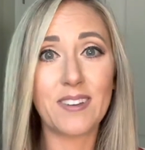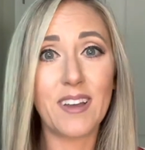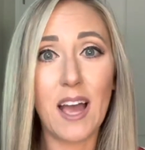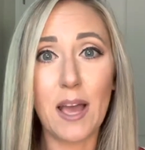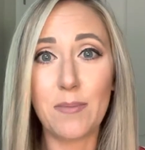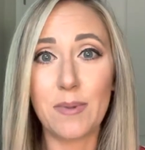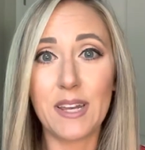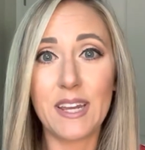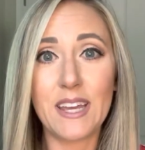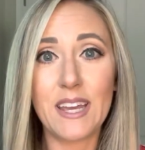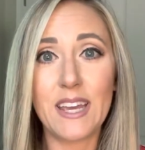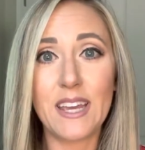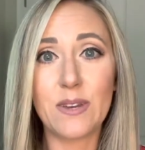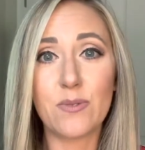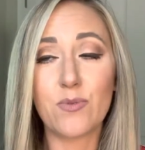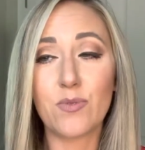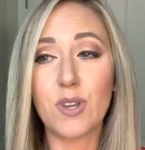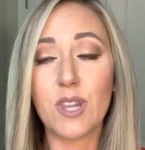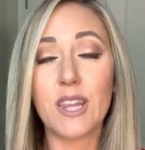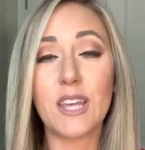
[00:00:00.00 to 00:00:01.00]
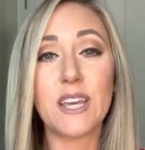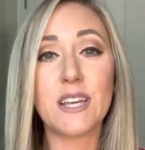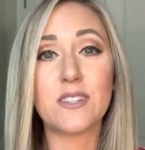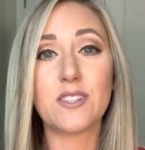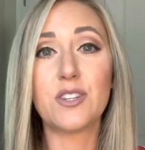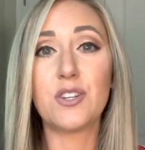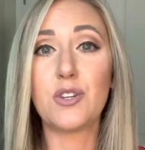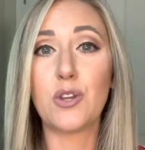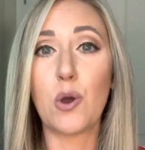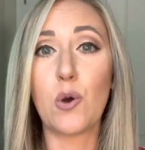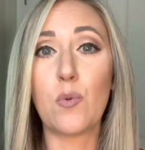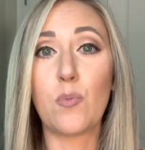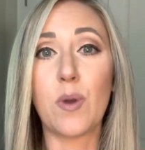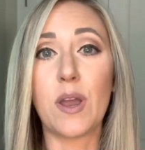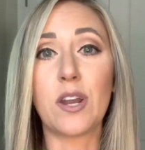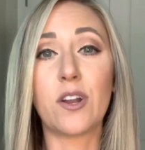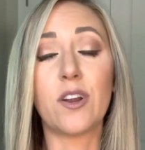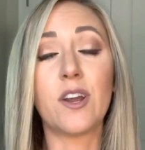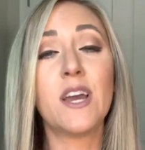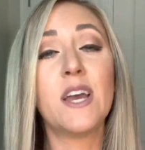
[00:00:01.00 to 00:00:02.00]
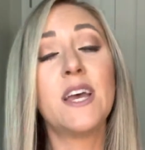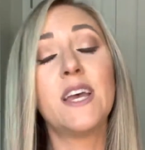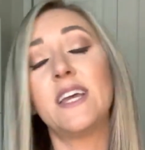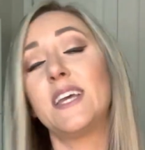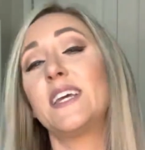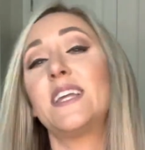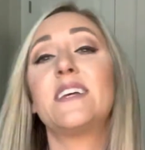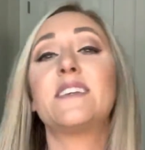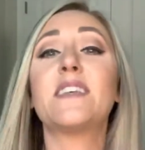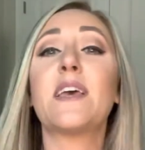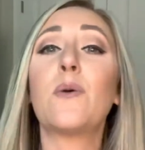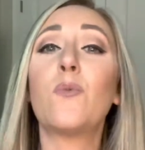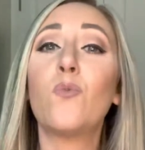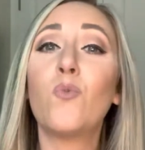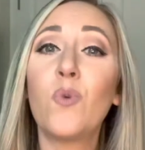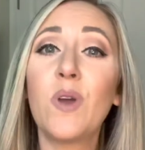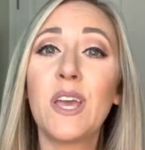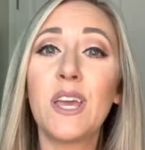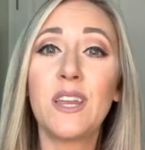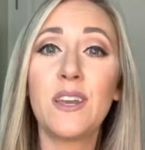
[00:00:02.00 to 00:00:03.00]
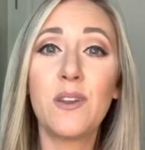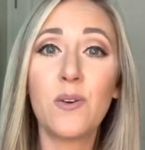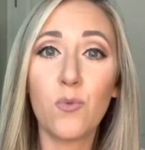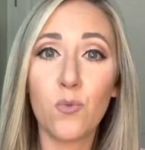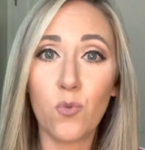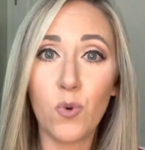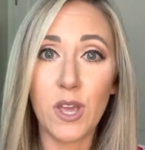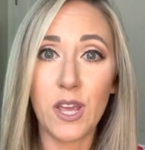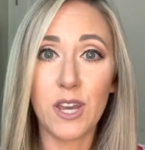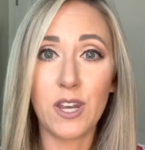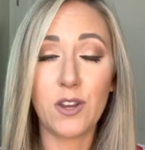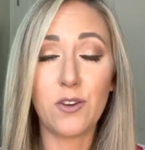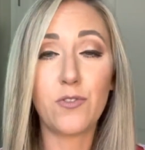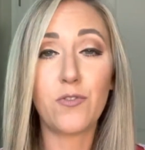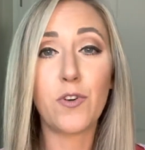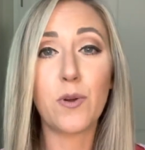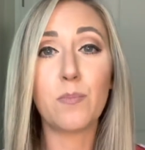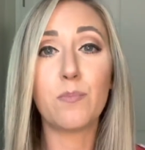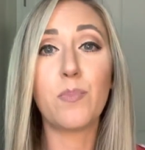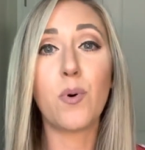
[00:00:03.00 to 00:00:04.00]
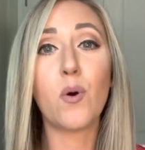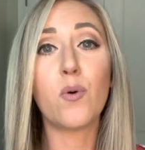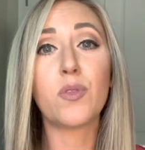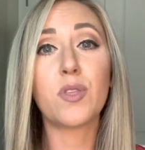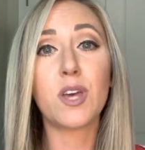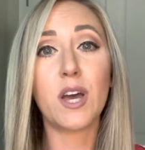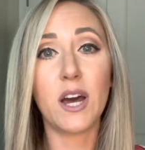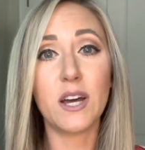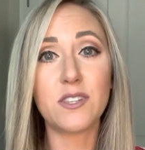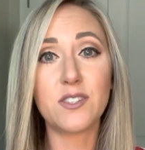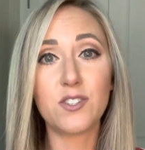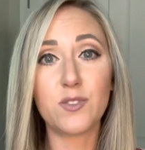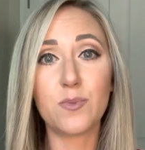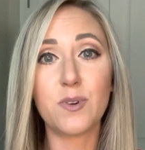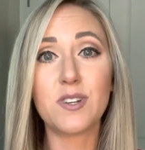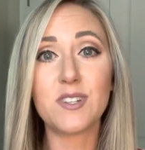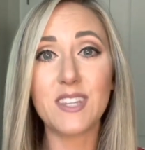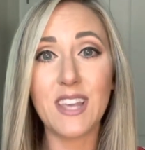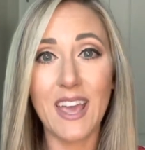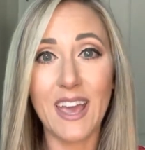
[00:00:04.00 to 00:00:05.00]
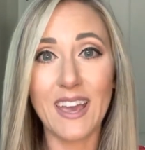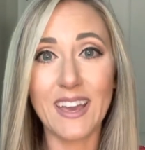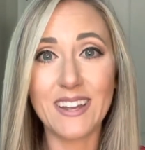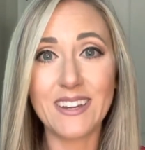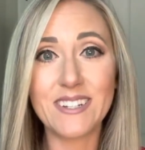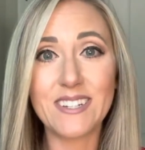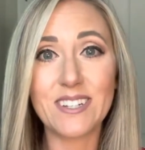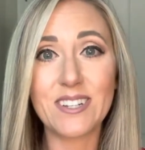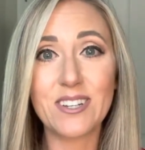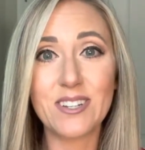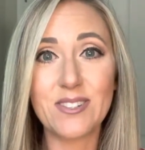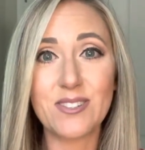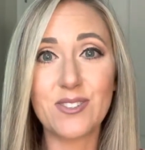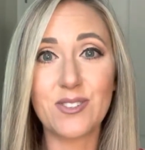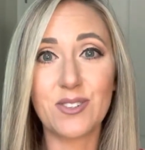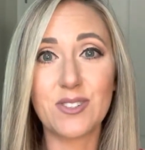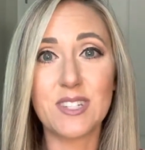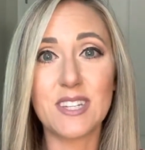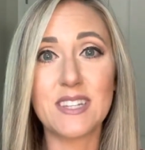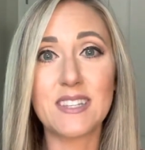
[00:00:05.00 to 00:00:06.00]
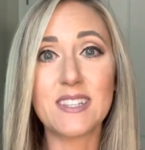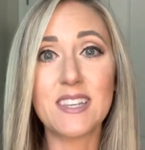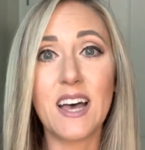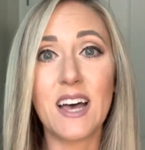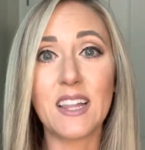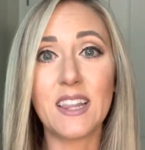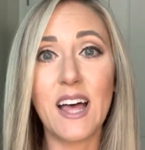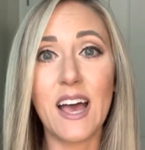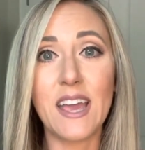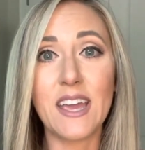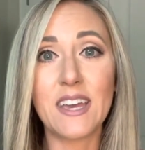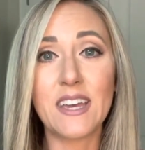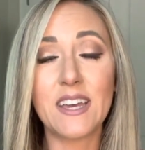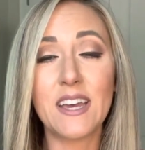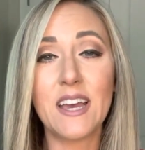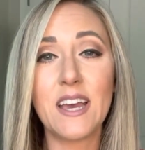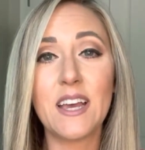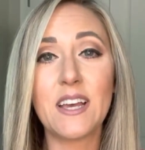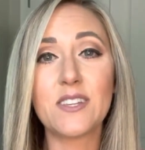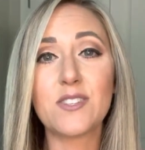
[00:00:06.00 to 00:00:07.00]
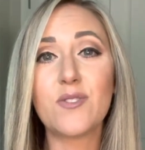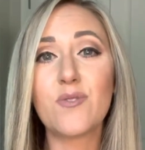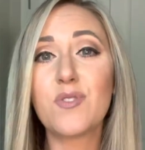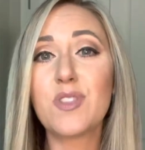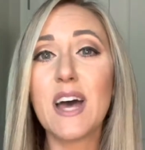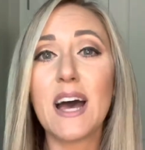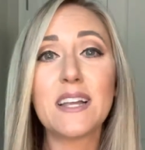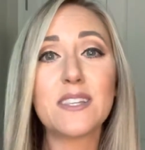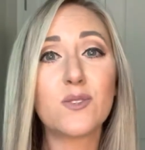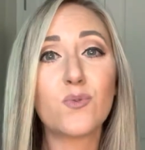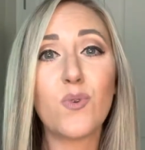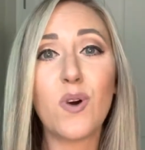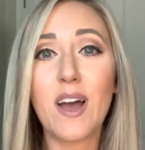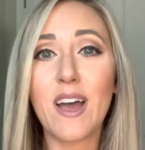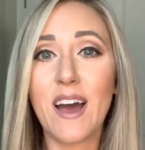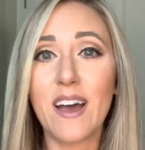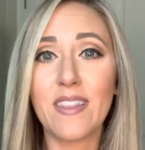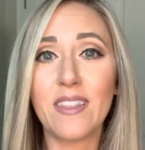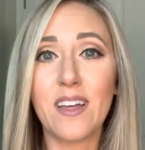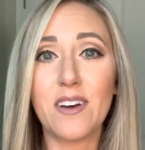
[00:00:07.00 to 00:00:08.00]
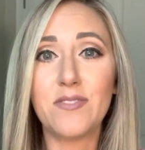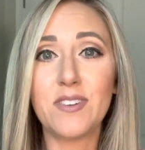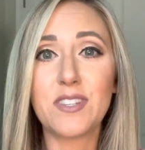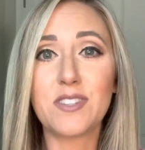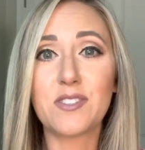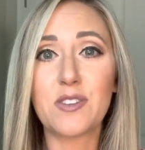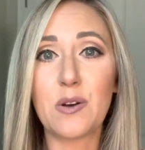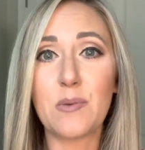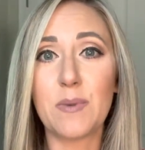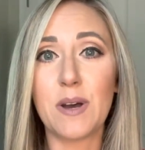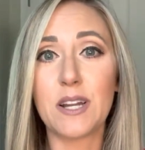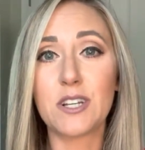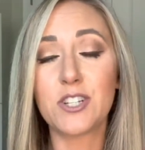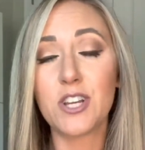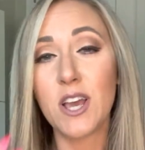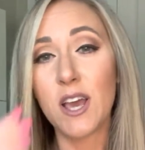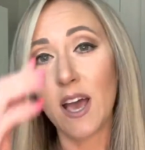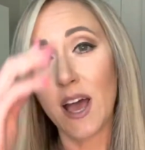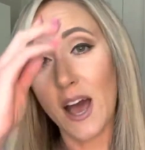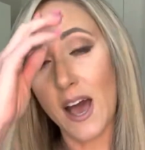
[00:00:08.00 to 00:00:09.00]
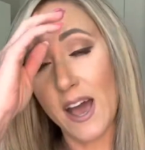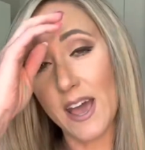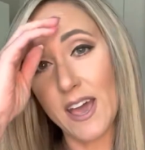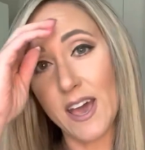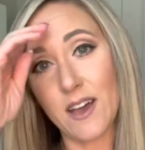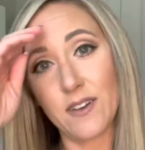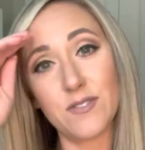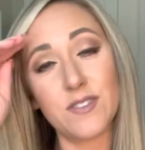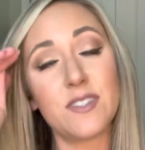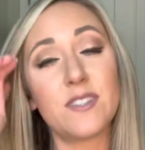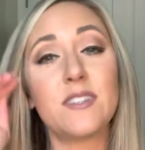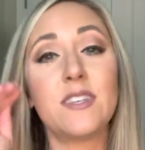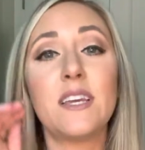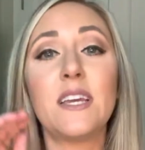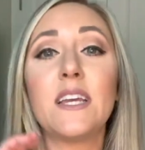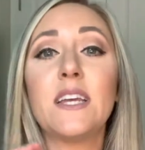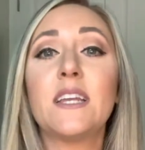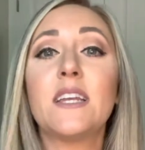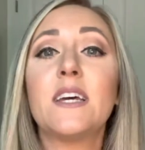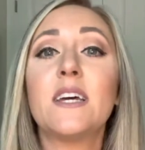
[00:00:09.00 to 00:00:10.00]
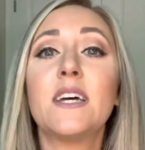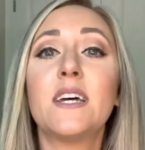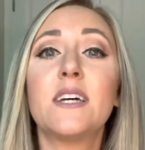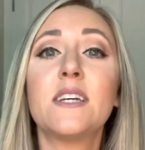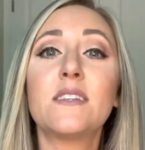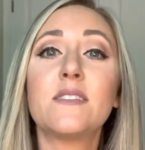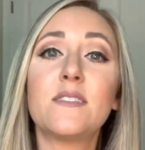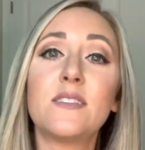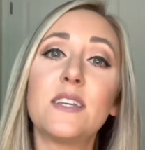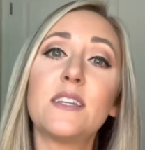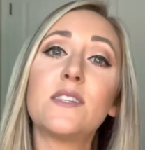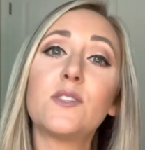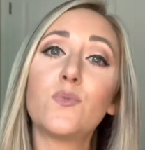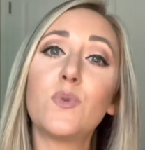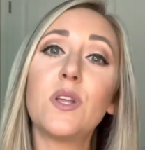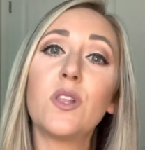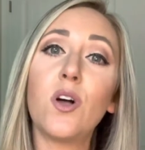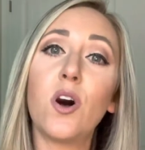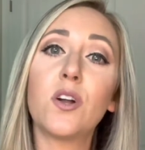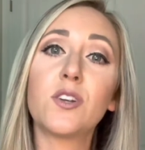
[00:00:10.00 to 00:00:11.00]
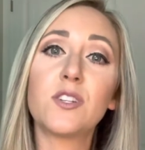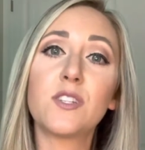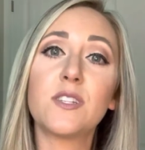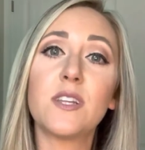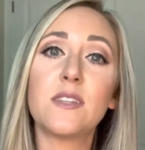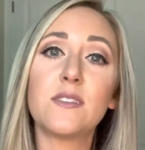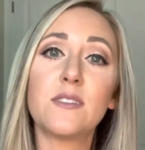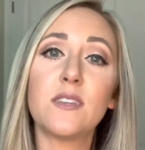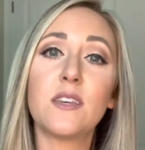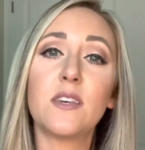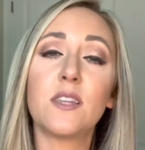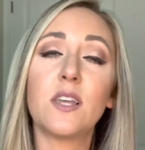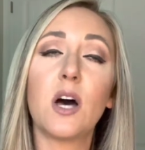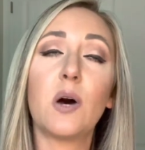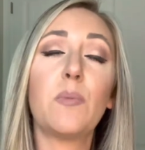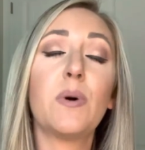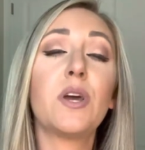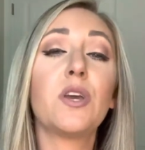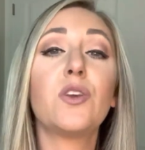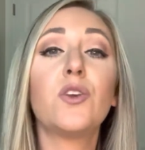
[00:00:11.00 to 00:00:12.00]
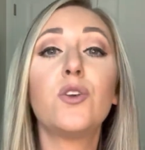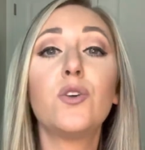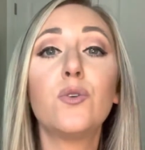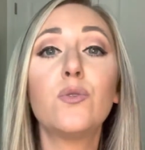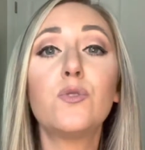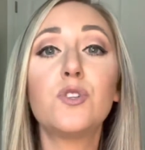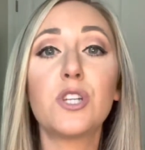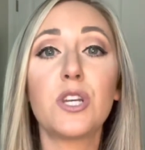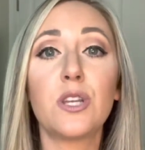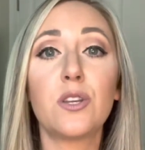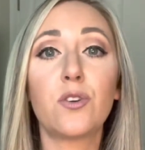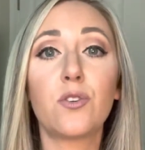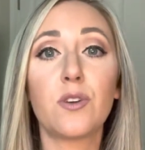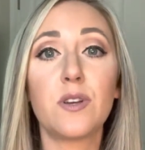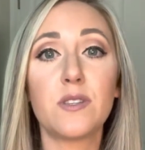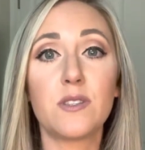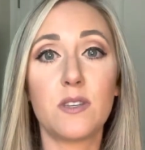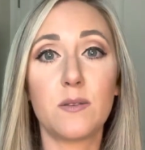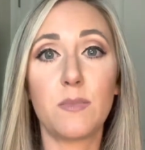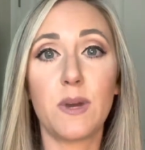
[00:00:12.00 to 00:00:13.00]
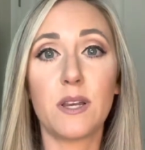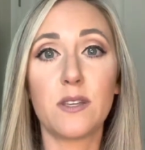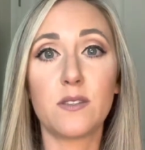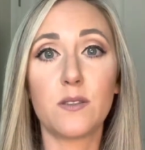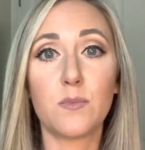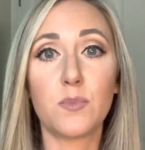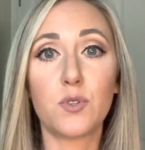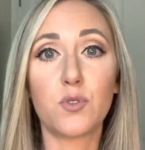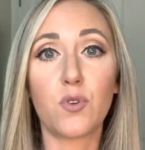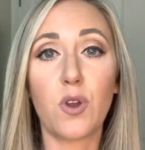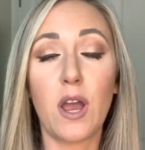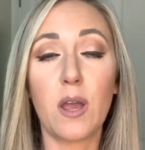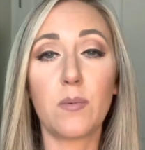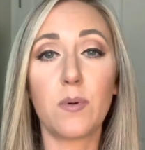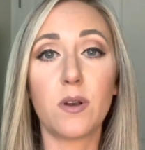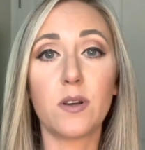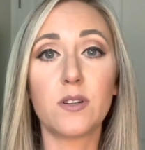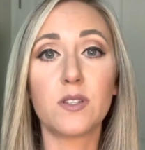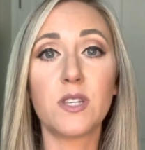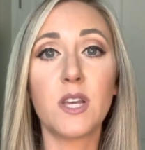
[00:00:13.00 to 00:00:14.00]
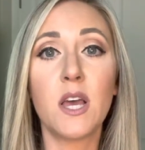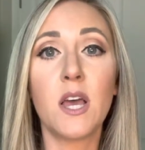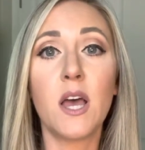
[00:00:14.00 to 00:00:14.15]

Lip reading: I mean, it really is a no-brainer. It is a win-win for both customers and consultants alike. So that's why I love it so much. I have seen, since we launched Scentsy Club, a huge increase in my subscribers